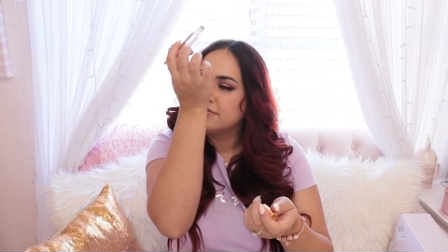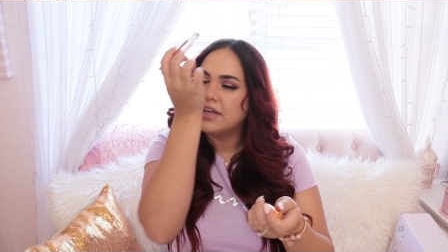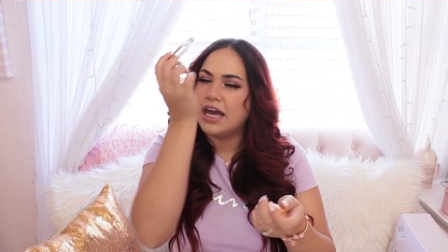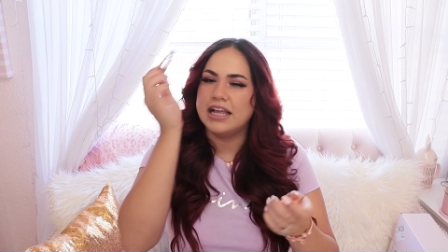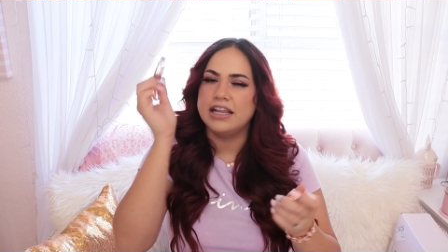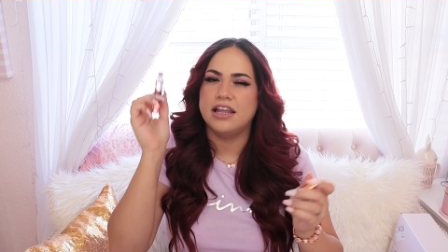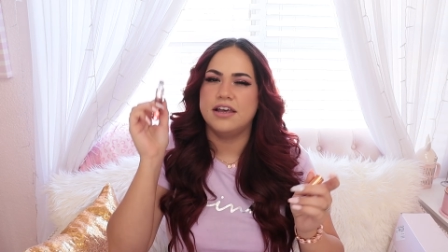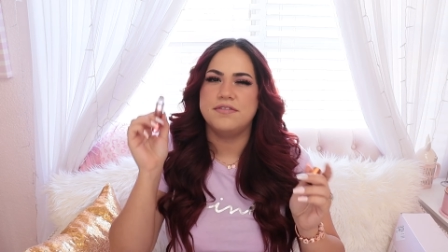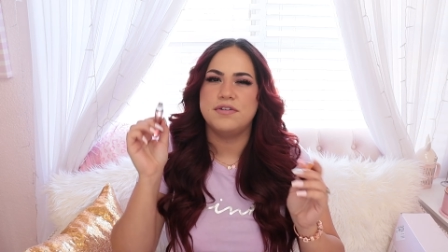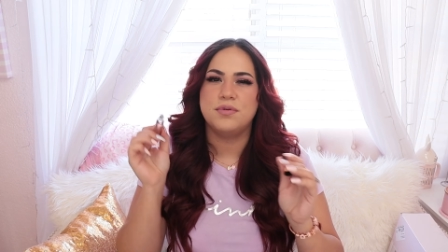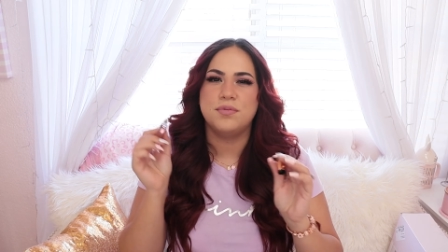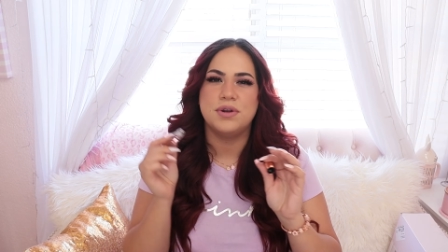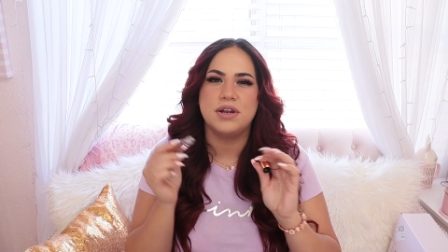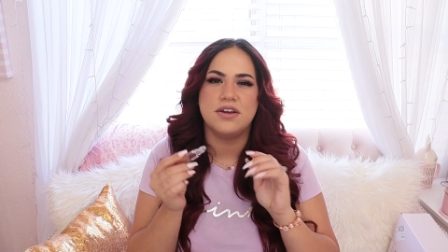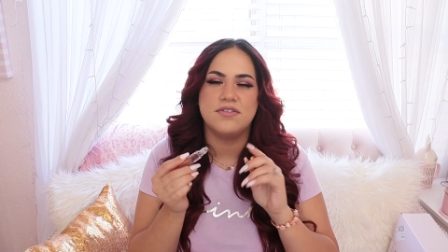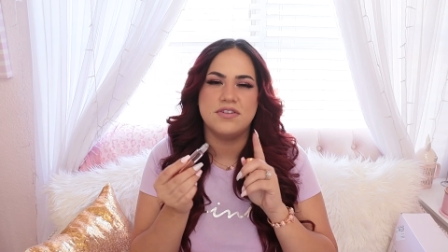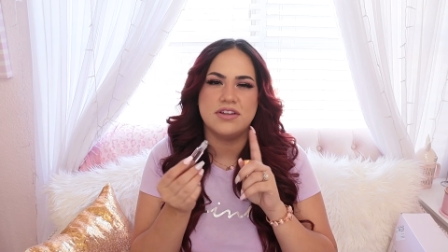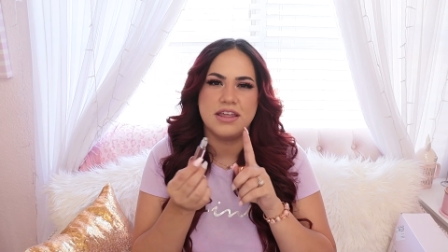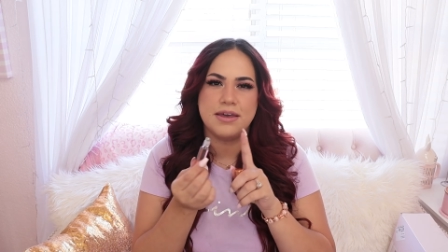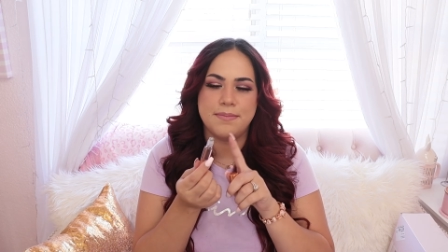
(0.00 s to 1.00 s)
I love it
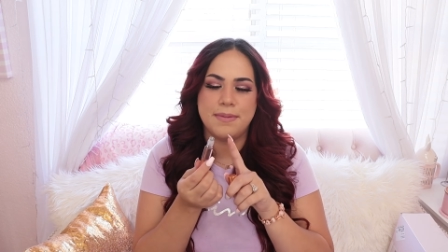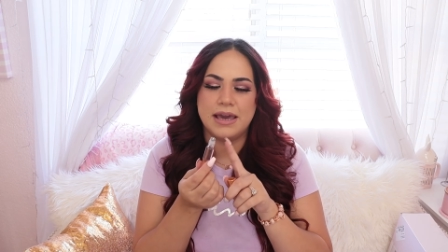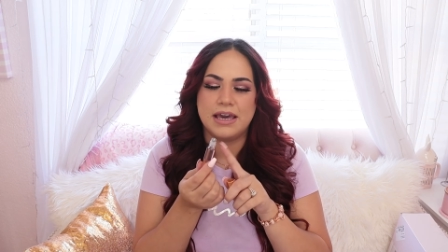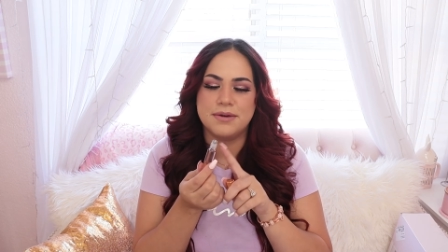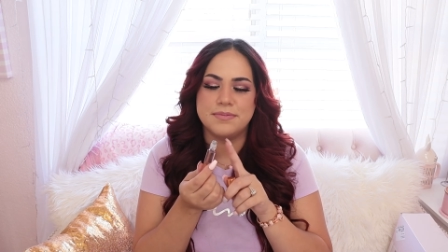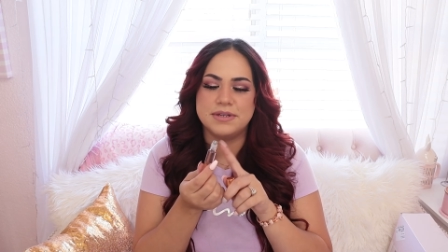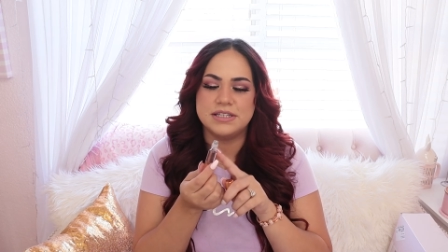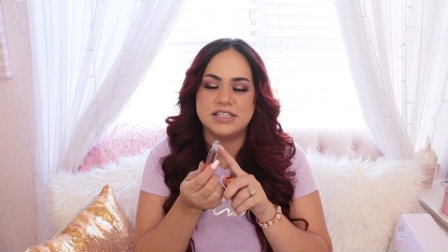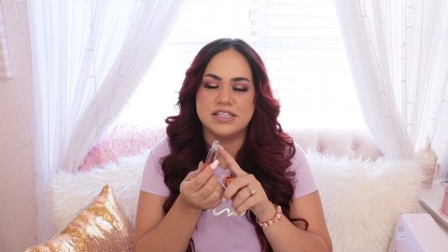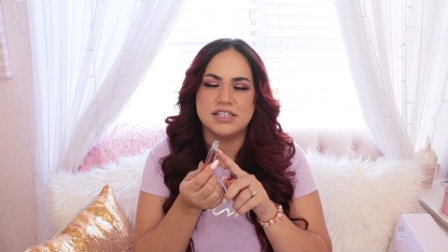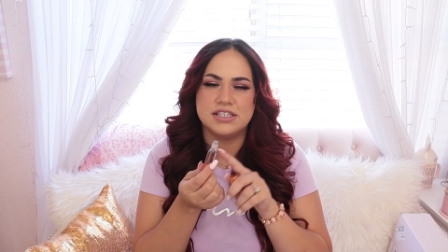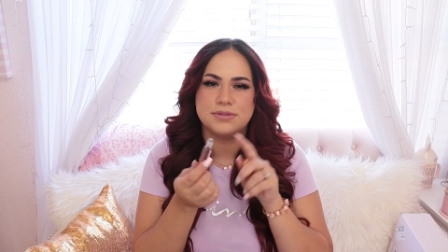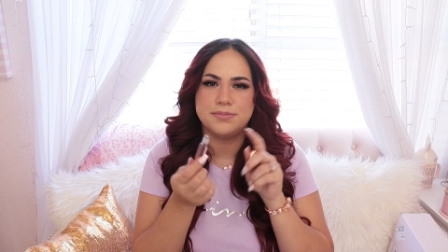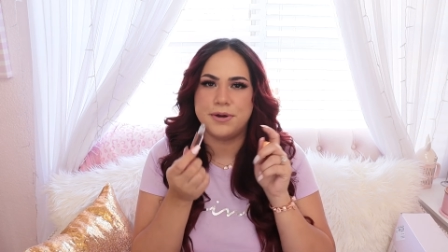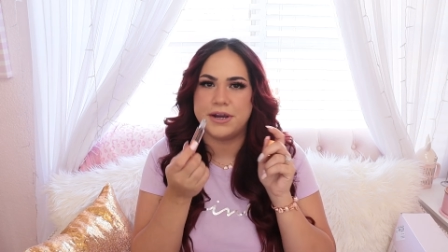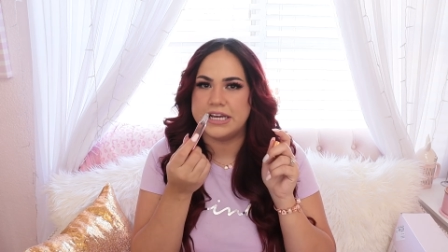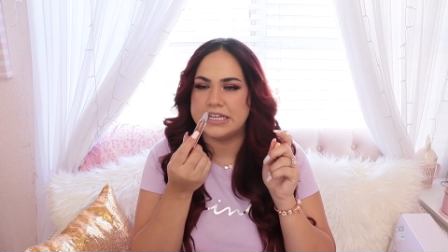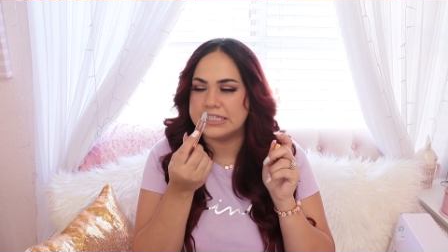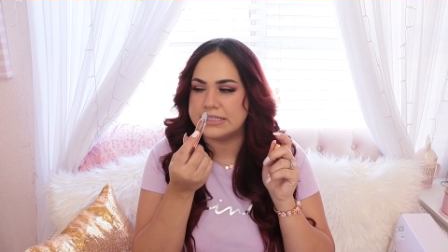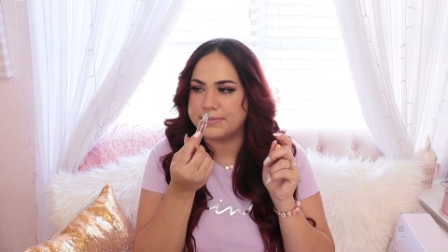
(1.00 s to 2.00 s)
whenever they make them into
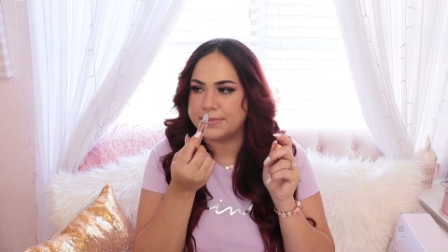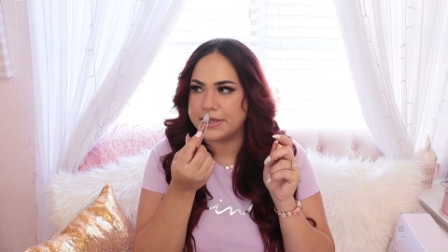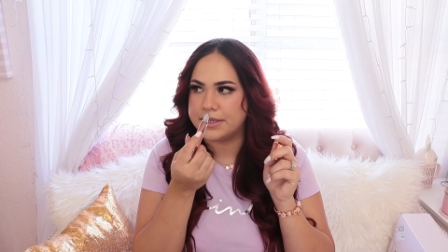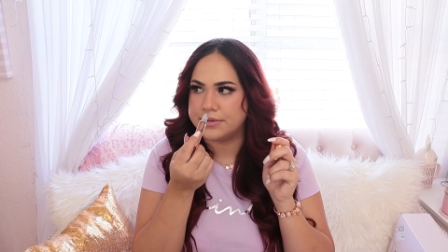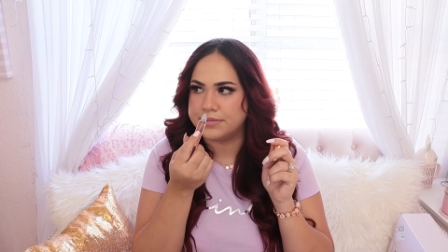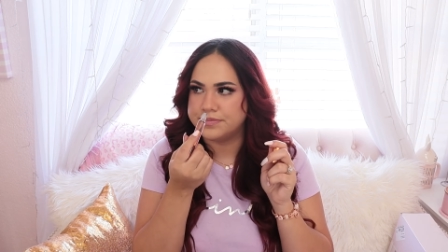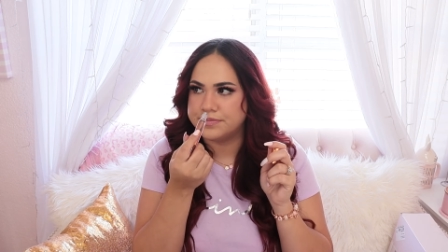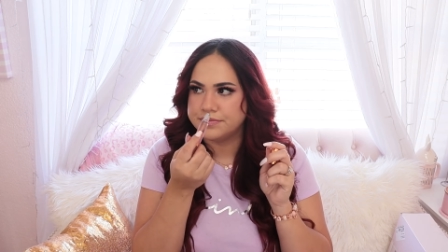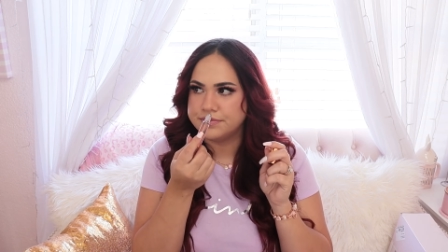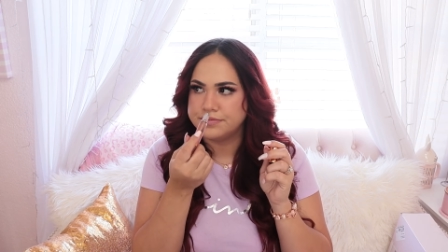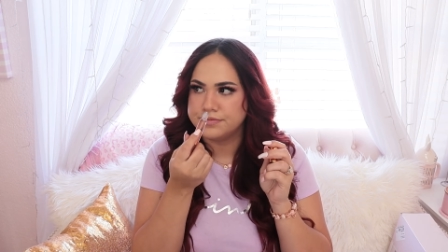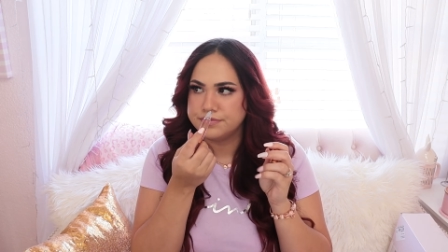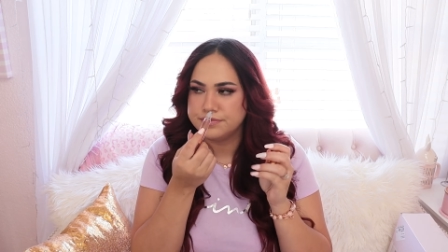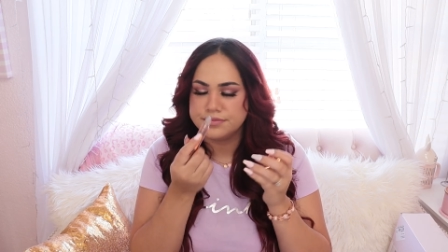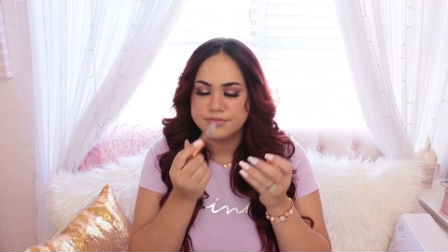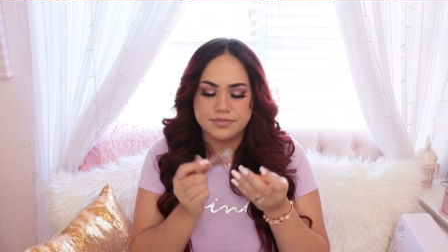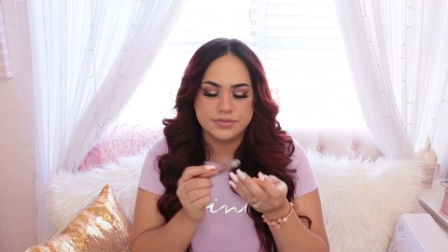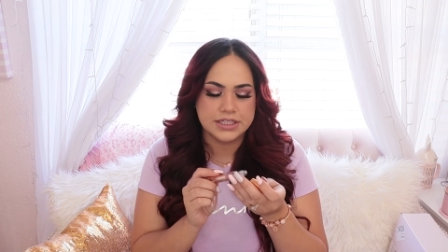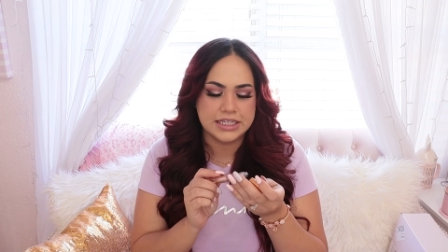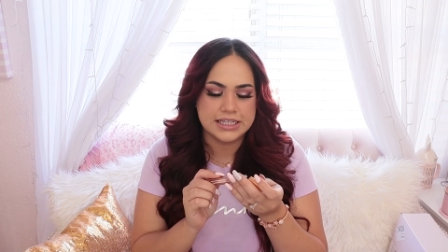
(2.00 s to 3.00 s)
sprays, but
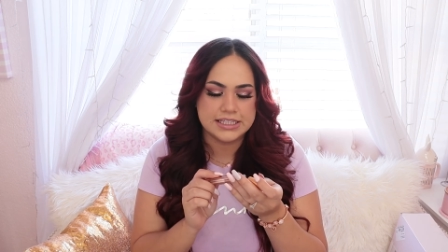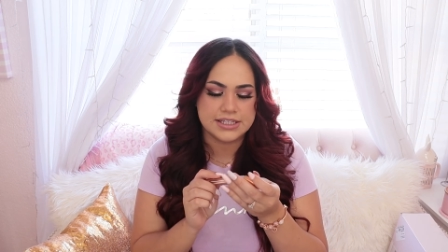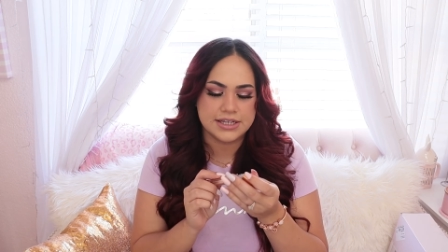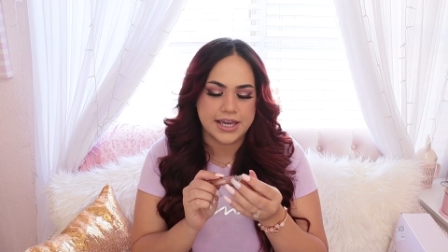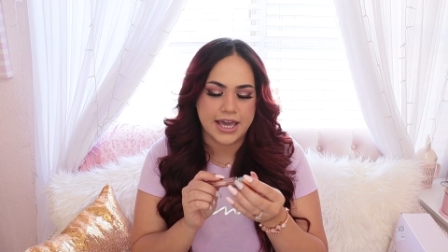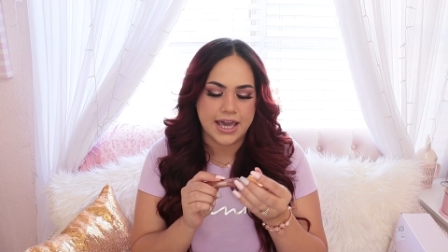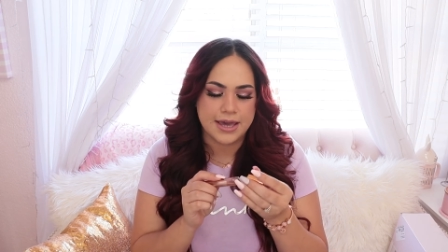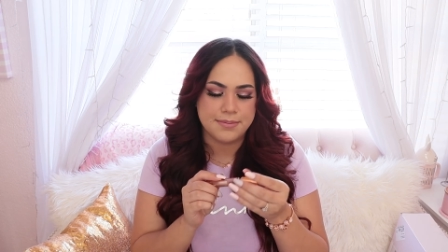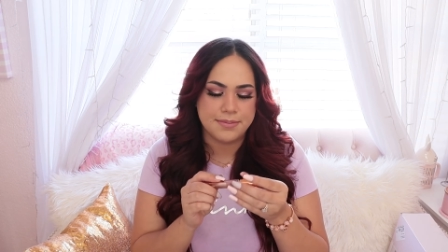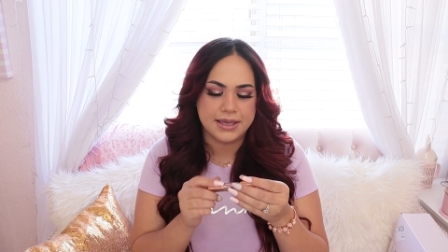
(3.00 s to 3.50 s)
it's okay.